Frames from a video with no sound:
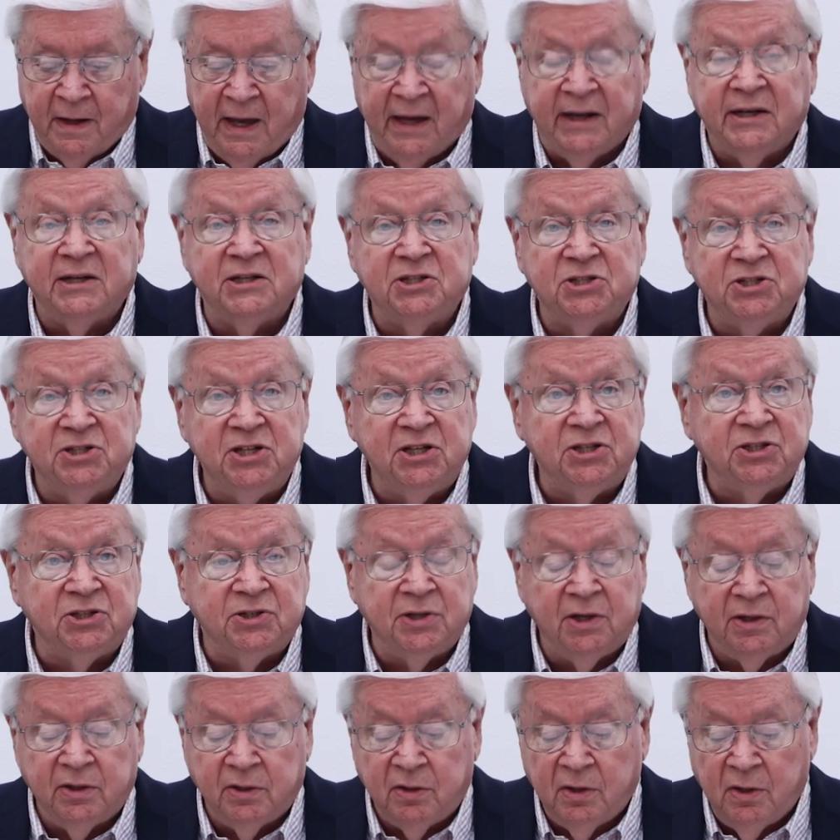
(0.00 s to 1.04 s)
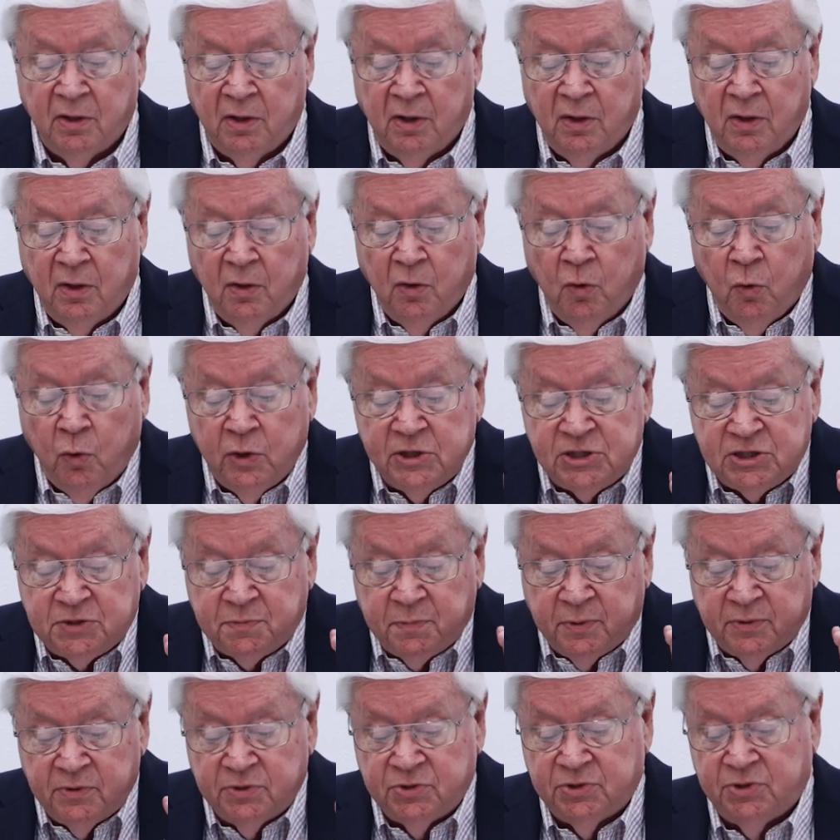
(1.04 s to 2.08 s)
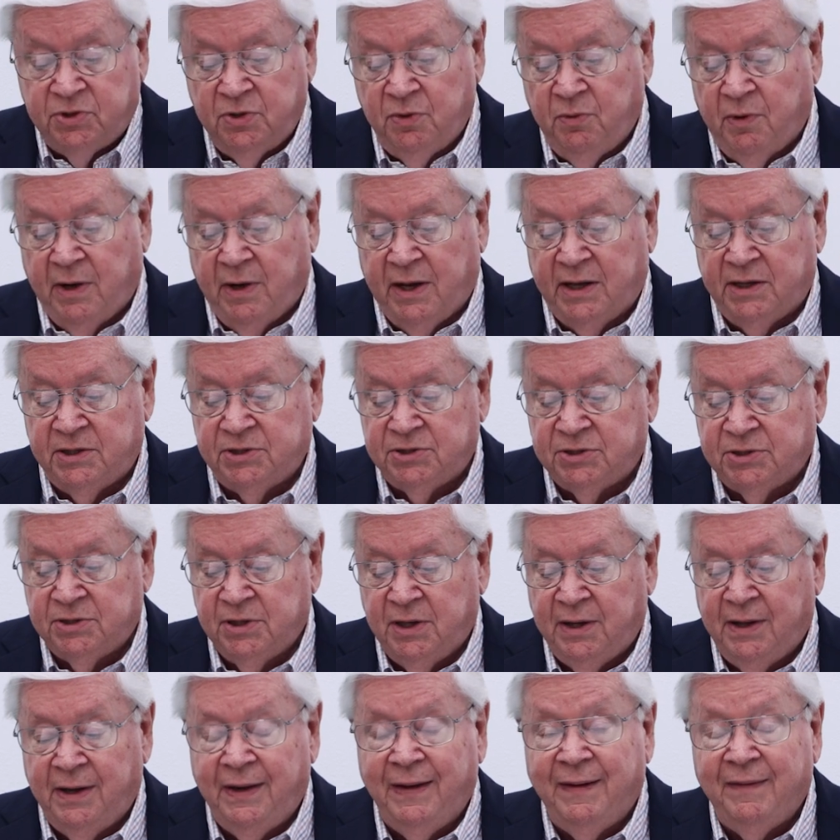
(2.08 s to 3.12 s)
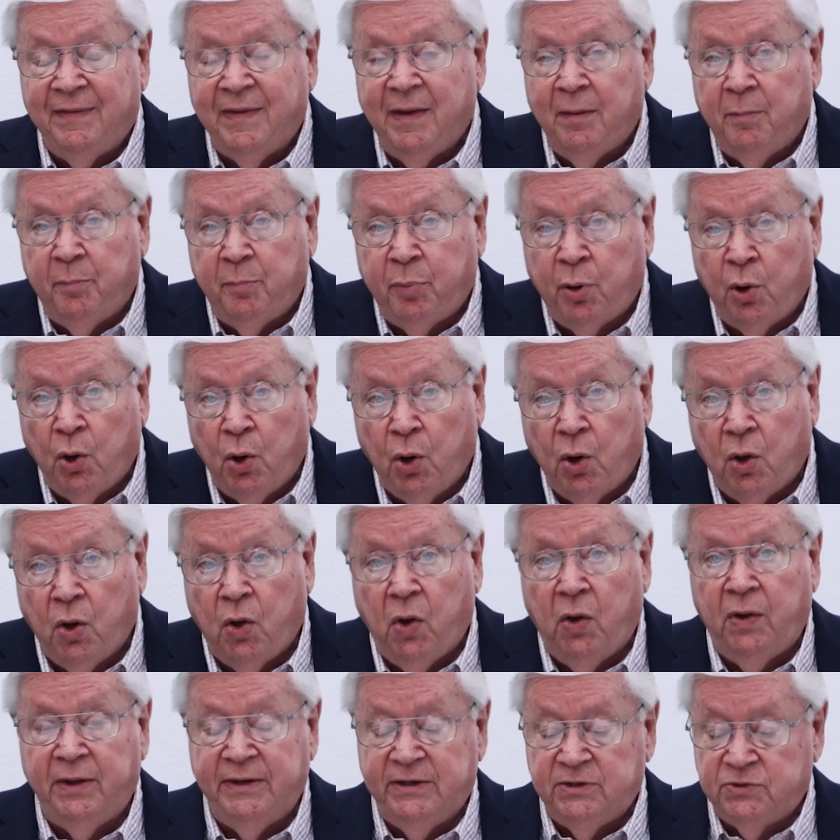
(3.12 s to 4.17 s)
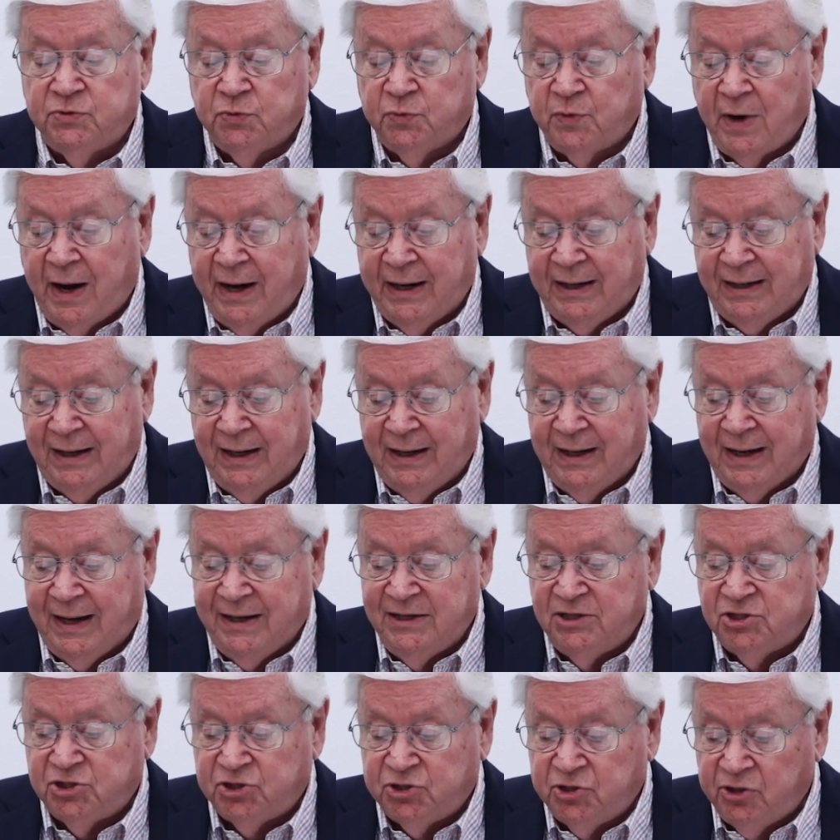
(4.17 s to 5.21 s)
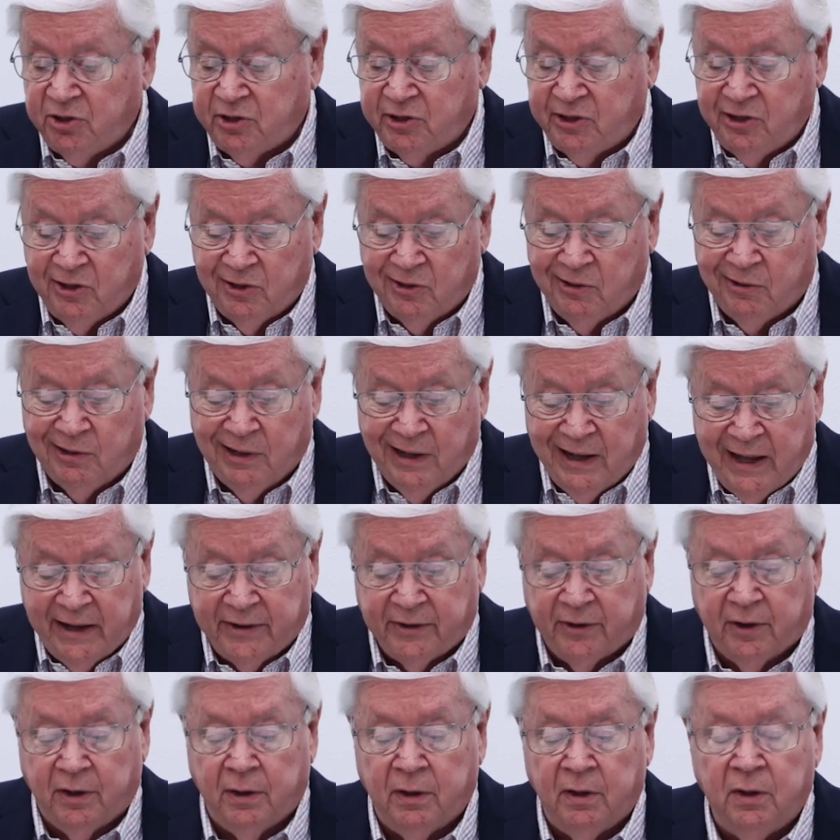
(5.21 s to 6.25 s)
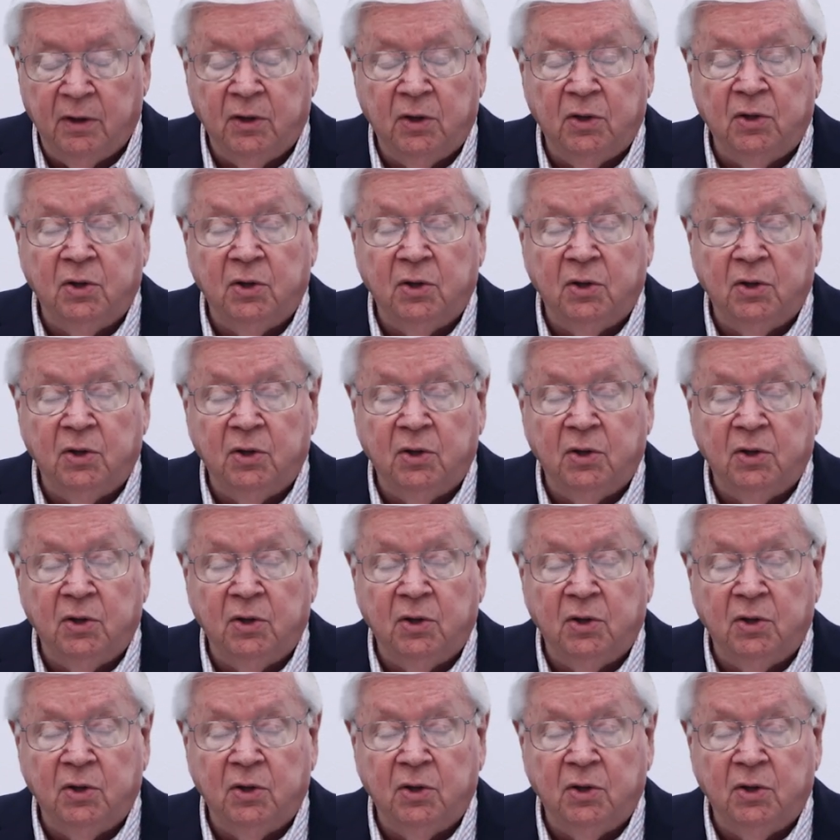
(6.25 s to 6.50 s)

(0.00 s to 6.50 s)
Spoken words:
An assistant whispers to us that Paul is writing a circular letter